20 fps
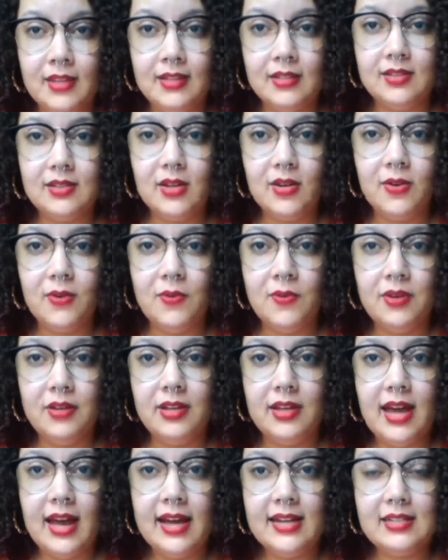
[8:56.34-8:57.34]
So,
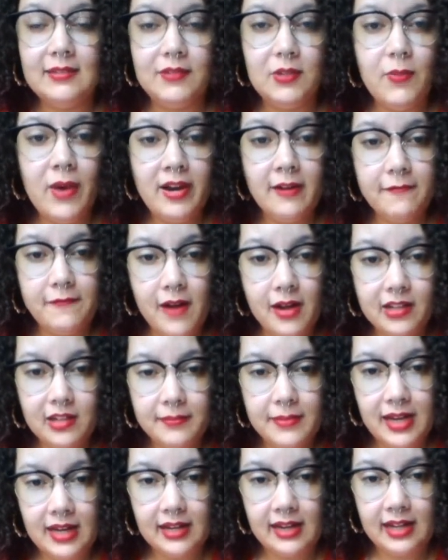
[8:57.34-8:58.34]
you guys, if you want to
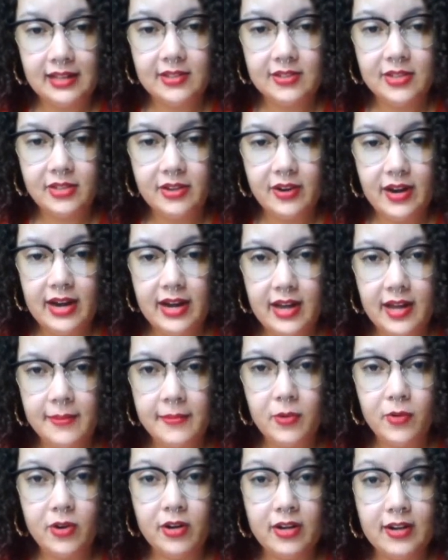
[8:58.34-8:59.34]
follow me on
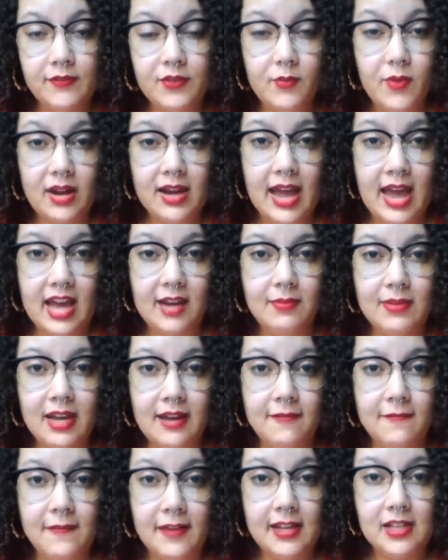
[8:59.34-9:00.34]
Instagram or if you want to add me
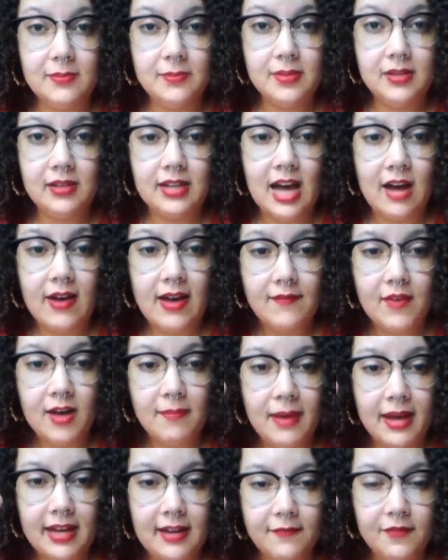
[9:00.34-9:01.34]
on Facebook, I'll have all
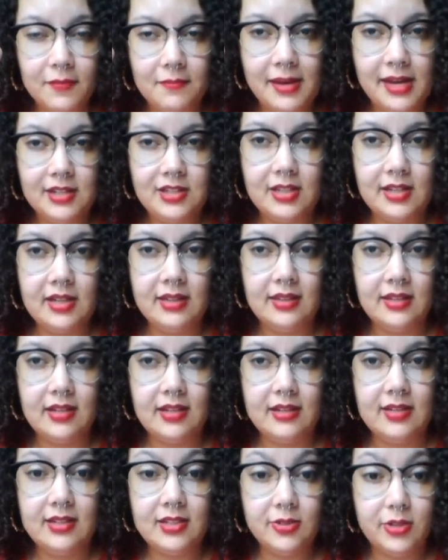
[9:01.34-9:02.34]
my information in
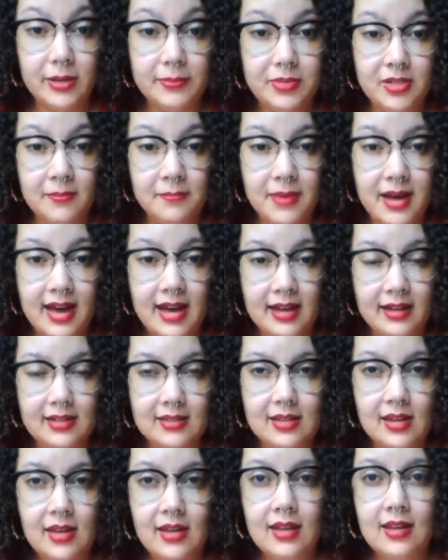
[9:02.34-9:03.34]
the description
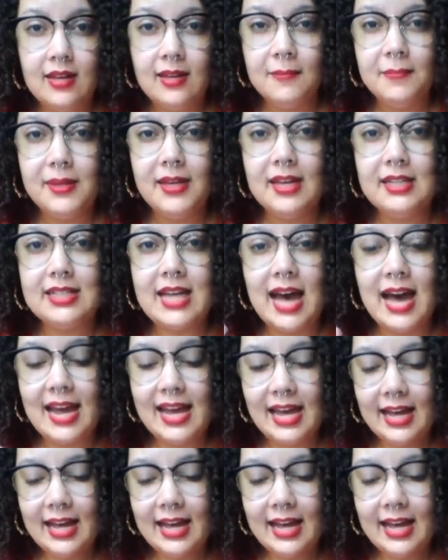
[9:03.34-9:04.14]
box because I